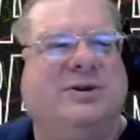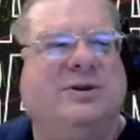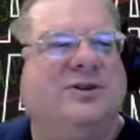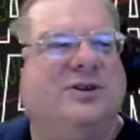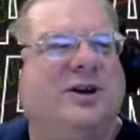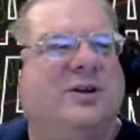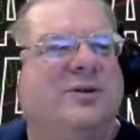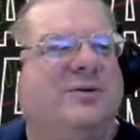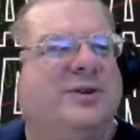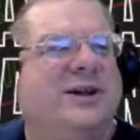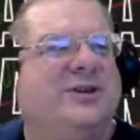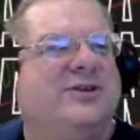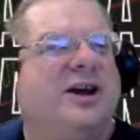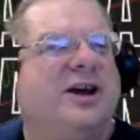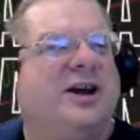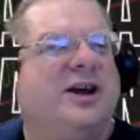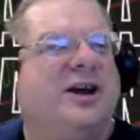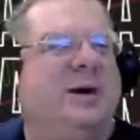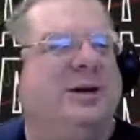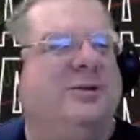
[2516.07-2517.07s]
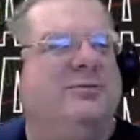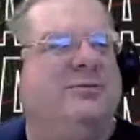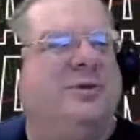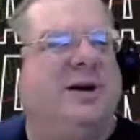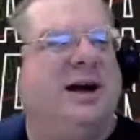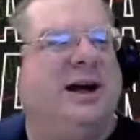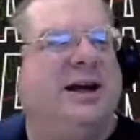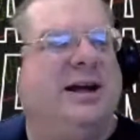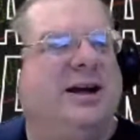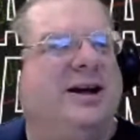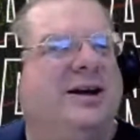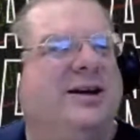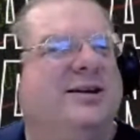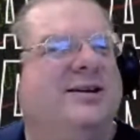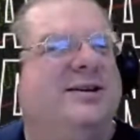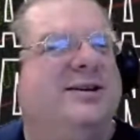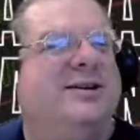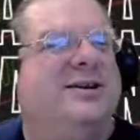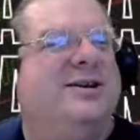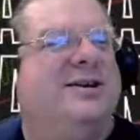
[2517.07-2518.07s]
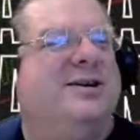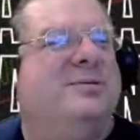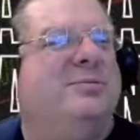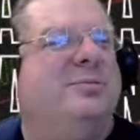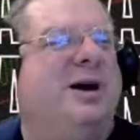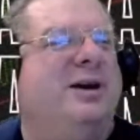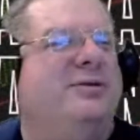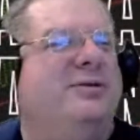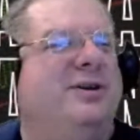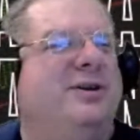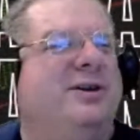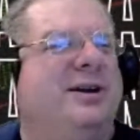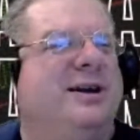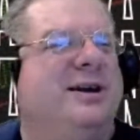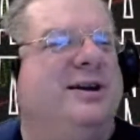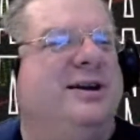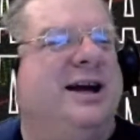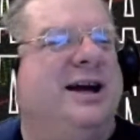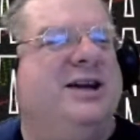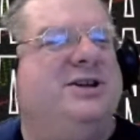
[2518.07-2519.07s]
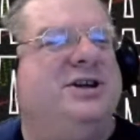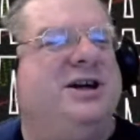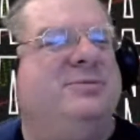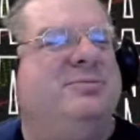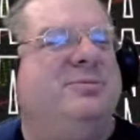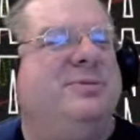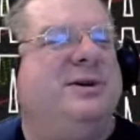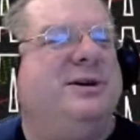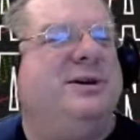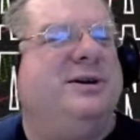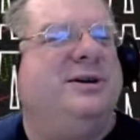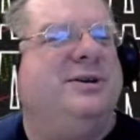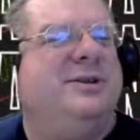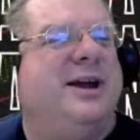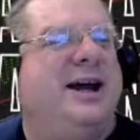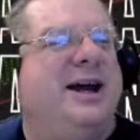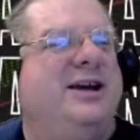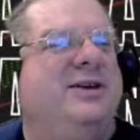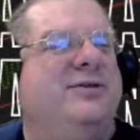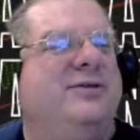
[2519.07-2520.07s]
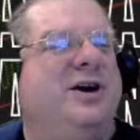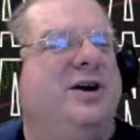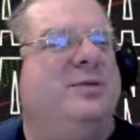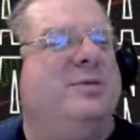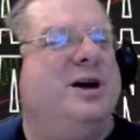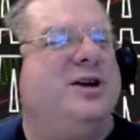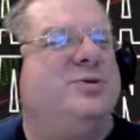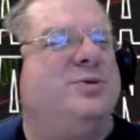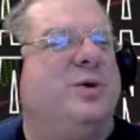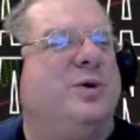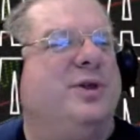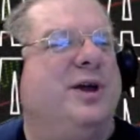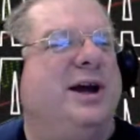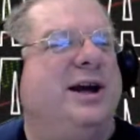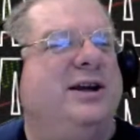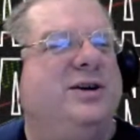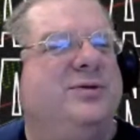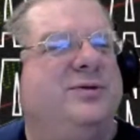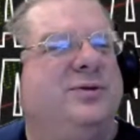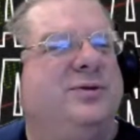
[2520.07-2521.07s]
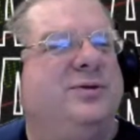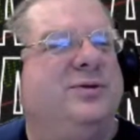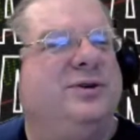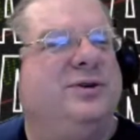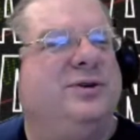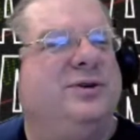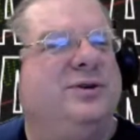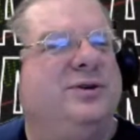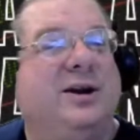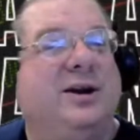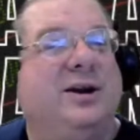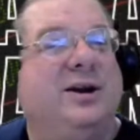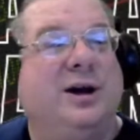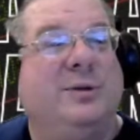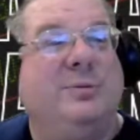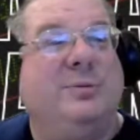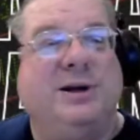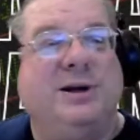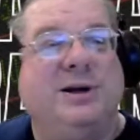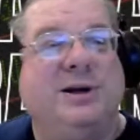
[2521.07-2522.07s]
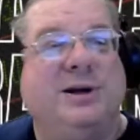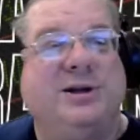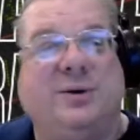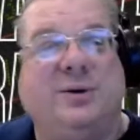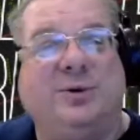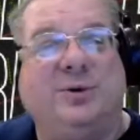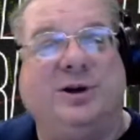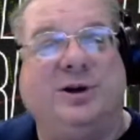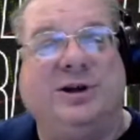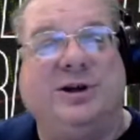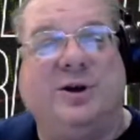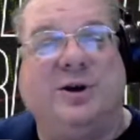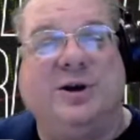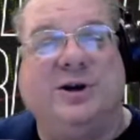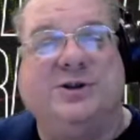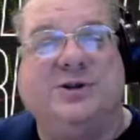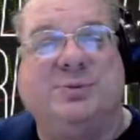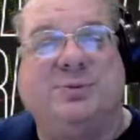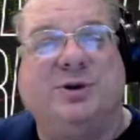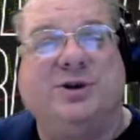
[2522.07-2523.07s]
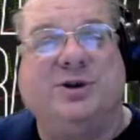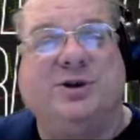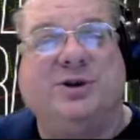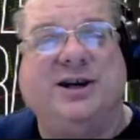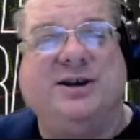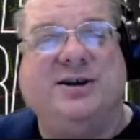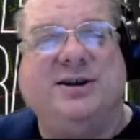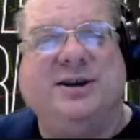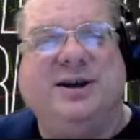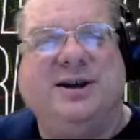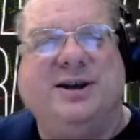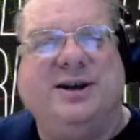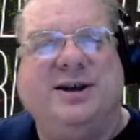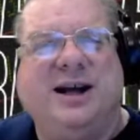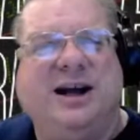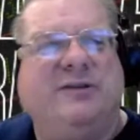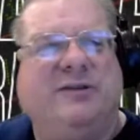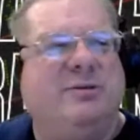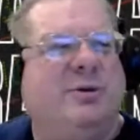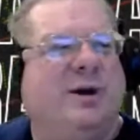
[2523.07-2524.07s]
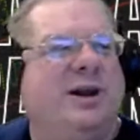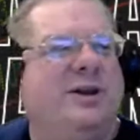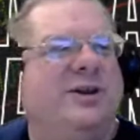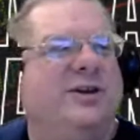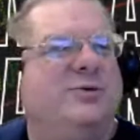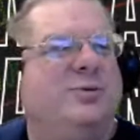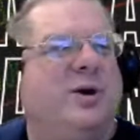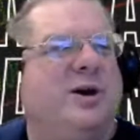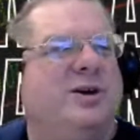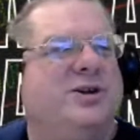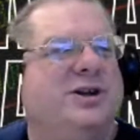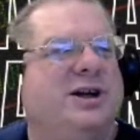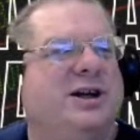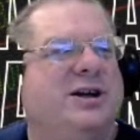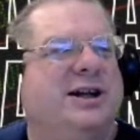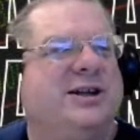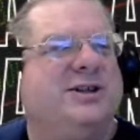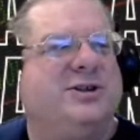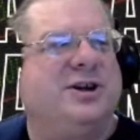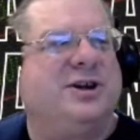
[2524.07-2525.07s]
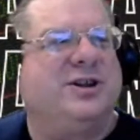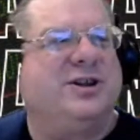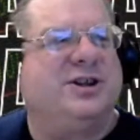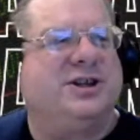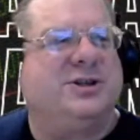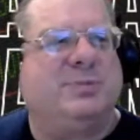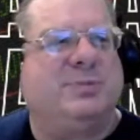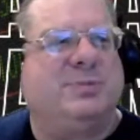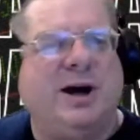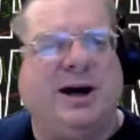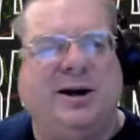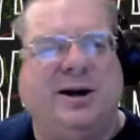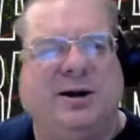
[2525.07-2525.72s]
So that's kind of my feeling. Hey, Jim, thank you very much. Well, thank you for taking a look at my show. I always appreciate everybody that's watching in. Let's look at the SPDR.